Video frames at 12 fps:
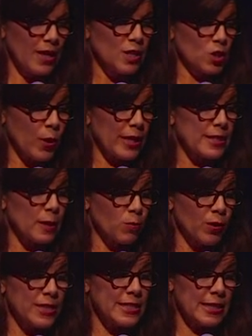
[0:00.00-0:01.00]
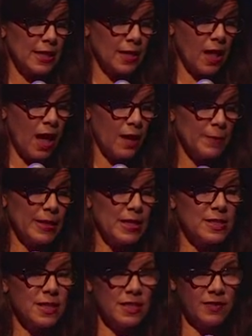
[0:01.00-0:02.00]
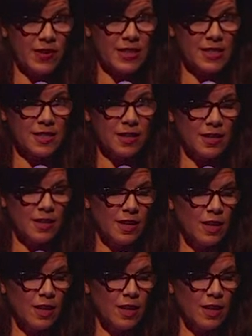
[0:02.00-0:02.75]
So I ended up racing the clock because, let's face it,